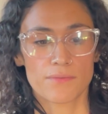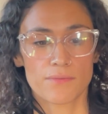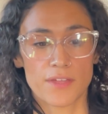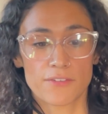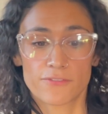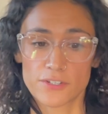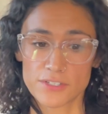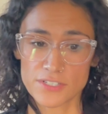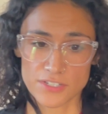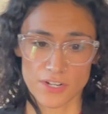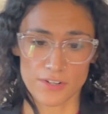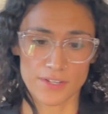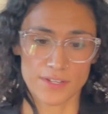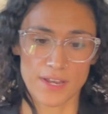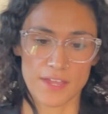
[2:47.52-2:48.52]
they first
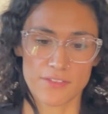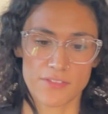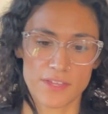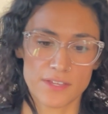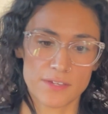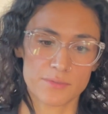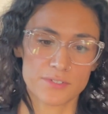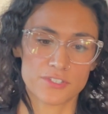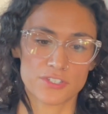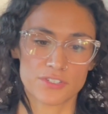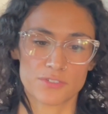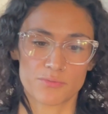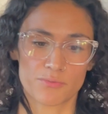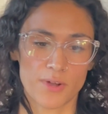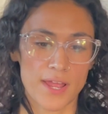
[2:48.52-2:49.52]
started, I think it was
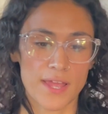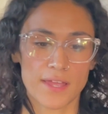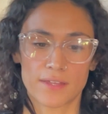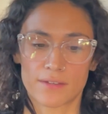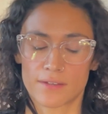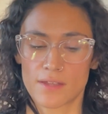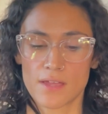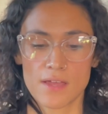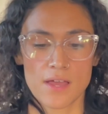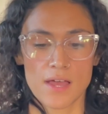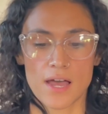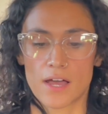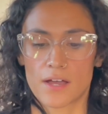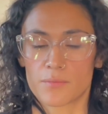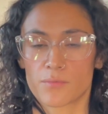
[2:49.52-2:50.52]
just Ray
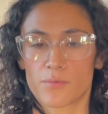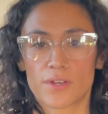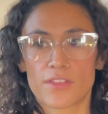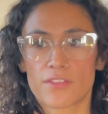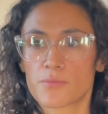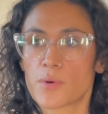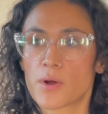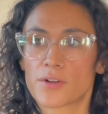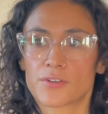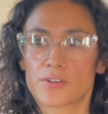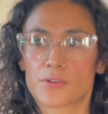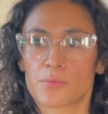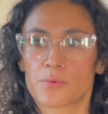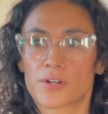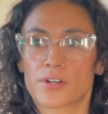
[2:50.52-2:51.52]
and one other
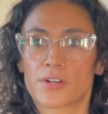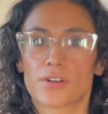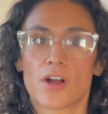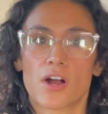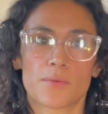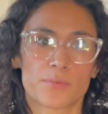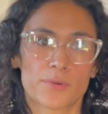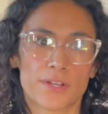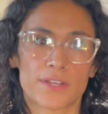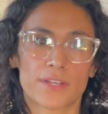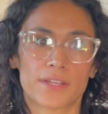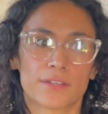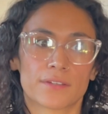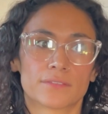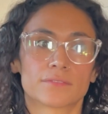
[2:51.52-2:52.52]
partner were
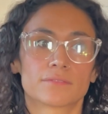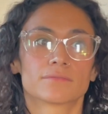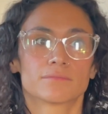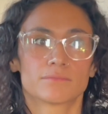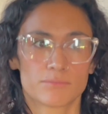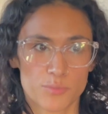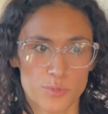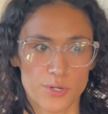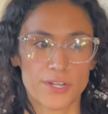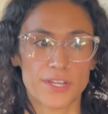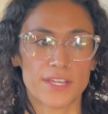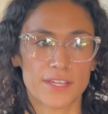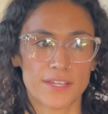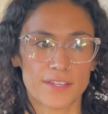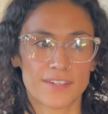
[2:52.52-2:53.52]
operating
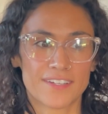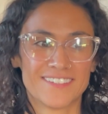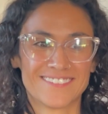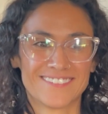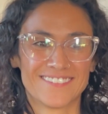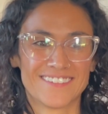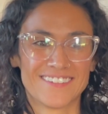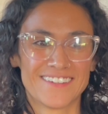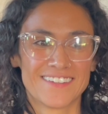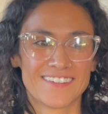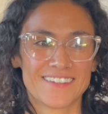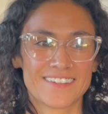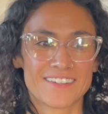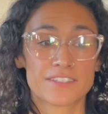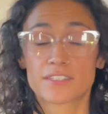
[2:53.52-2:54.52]
pretty
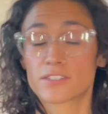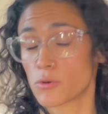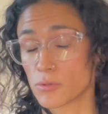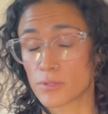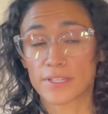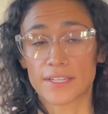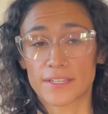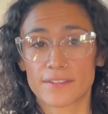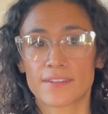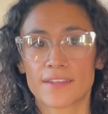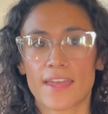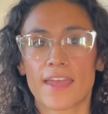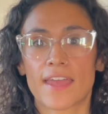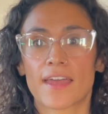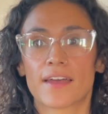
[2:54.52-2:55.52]
solely
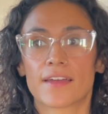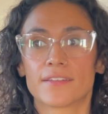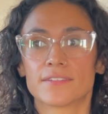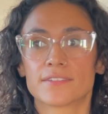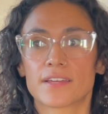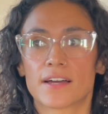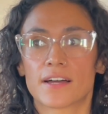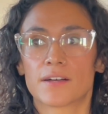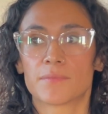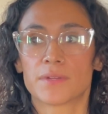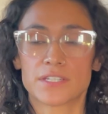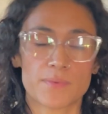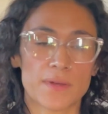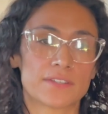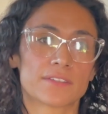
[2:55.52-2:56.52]
and
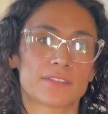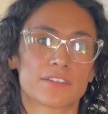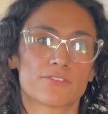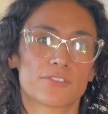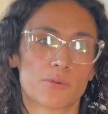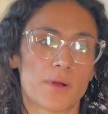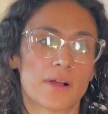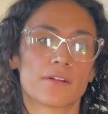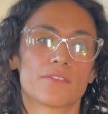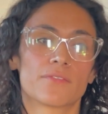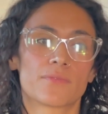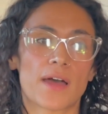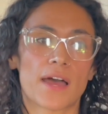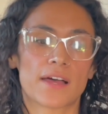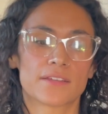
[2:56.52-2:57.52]
independently for a
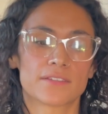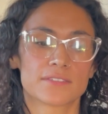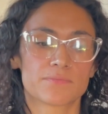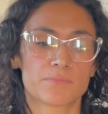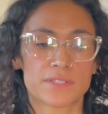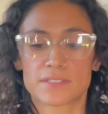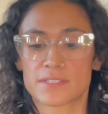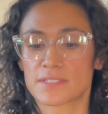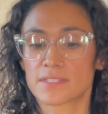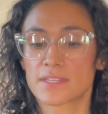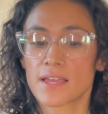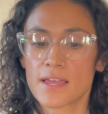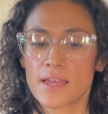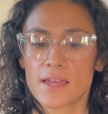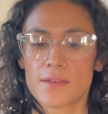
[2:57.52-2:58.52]
while. As business
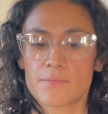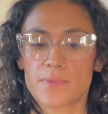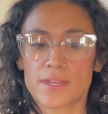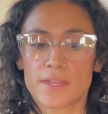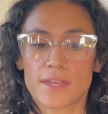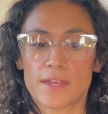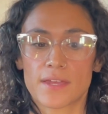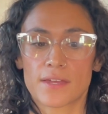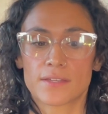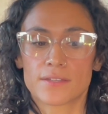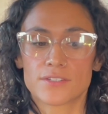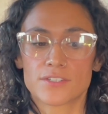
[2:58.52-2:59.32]
began